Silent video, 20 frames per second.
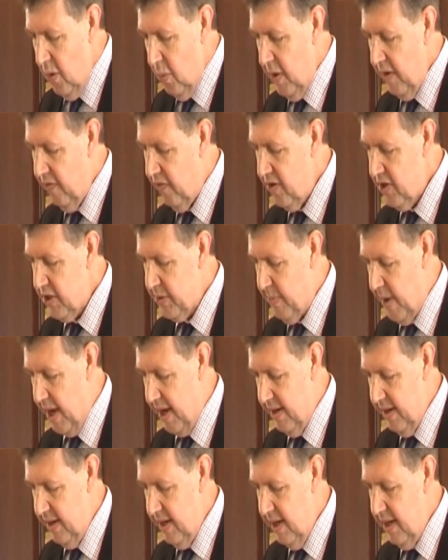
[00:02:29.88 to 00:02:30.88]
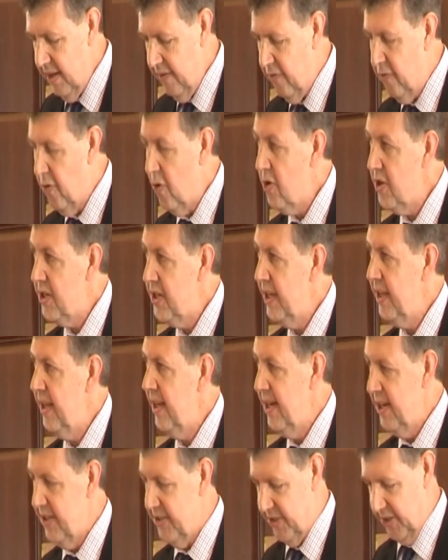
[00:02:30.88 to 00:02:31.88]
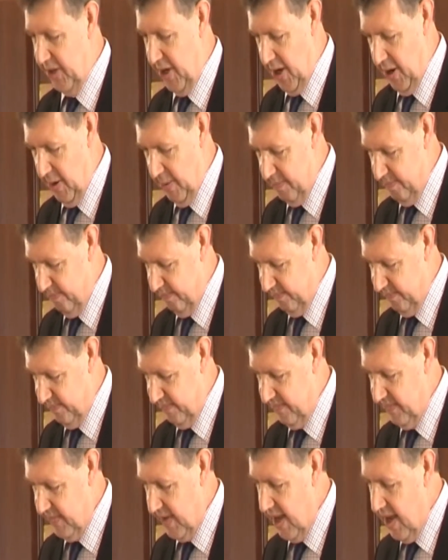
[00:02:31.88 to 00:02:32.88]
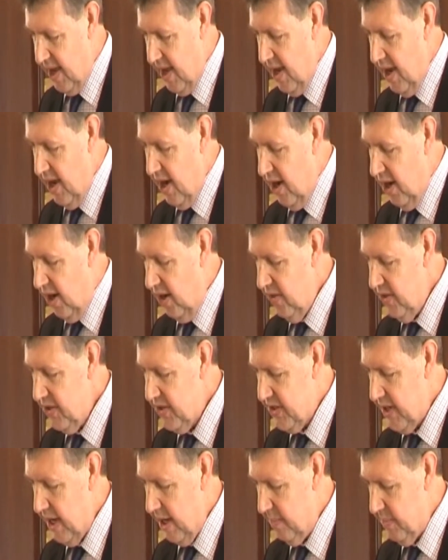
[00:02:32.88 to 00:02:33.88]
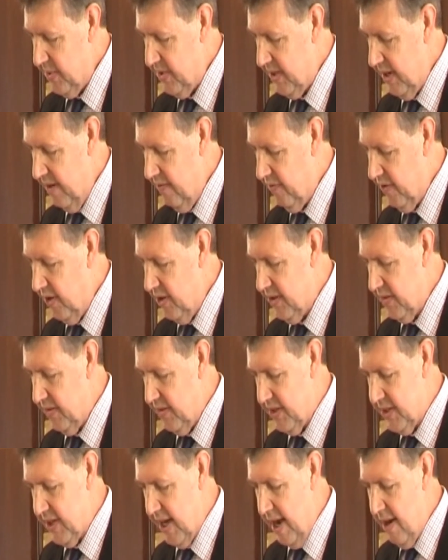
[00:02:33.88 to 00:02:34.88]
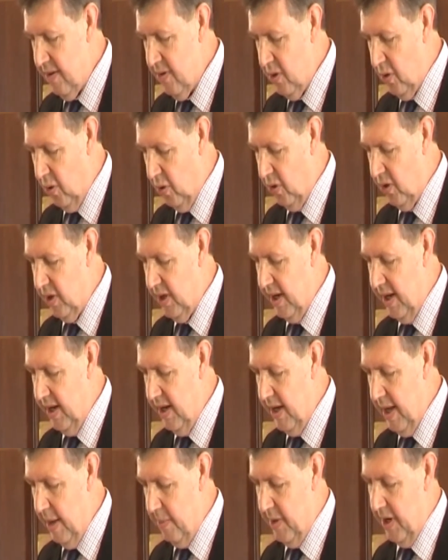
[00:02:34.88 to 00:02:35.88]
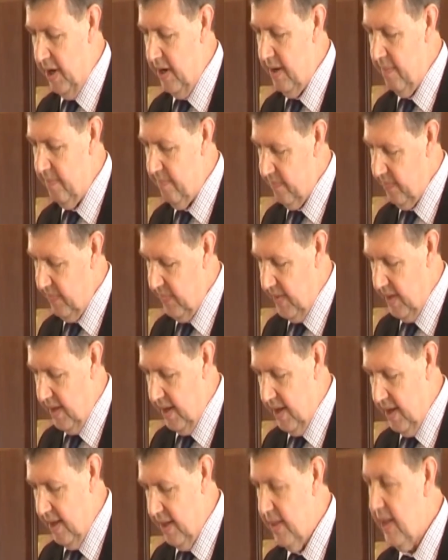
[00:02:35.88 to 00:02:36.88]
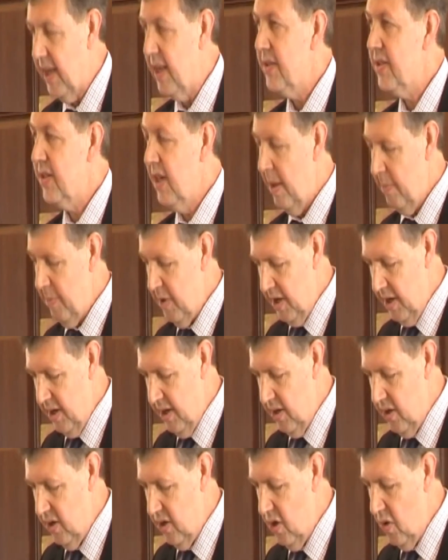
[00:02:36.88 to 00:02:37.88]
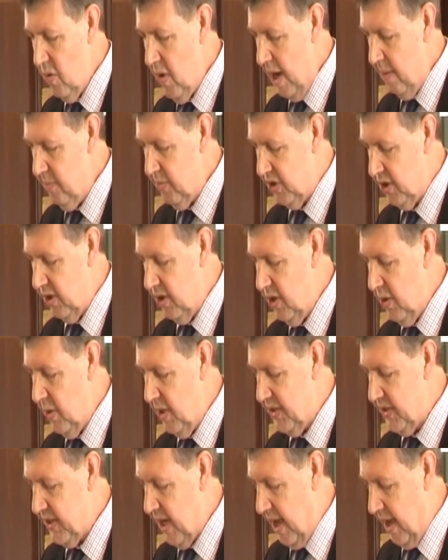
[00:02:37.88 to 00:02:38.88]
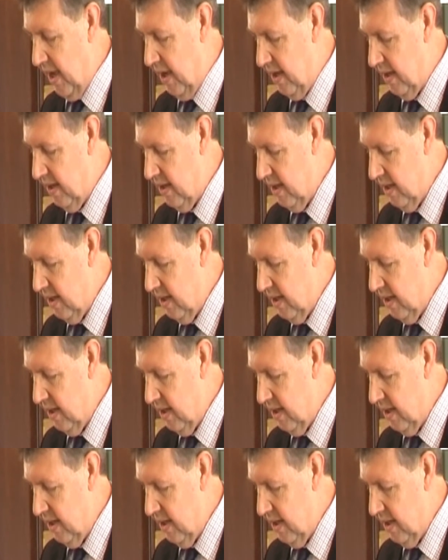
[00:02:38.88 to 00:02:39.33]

We first met nearly 40 years ago on the steps in front of the town hall in Lebanon. That's Lebanon, New Hampshire, USA.